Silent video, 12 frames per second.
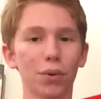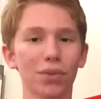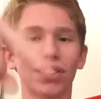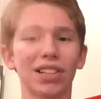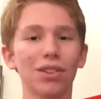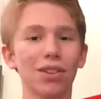We're
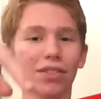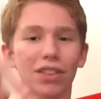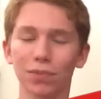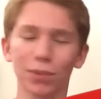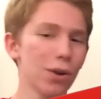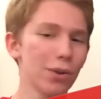still on
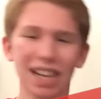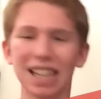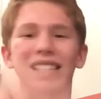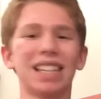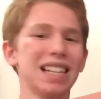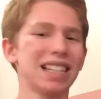this road,
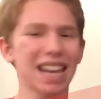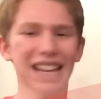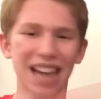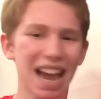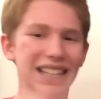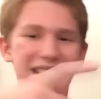
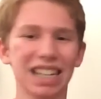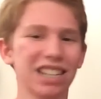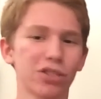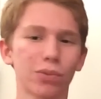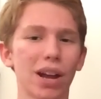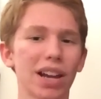18K,
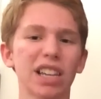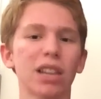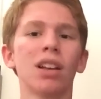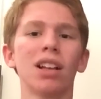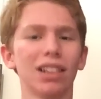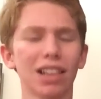19,
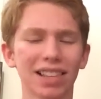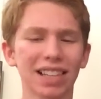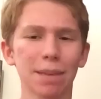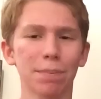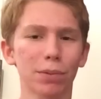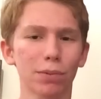20. Let's
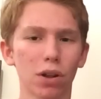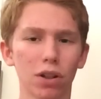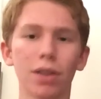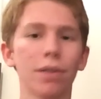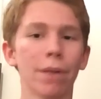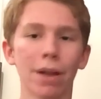keep it
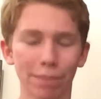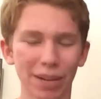rolling.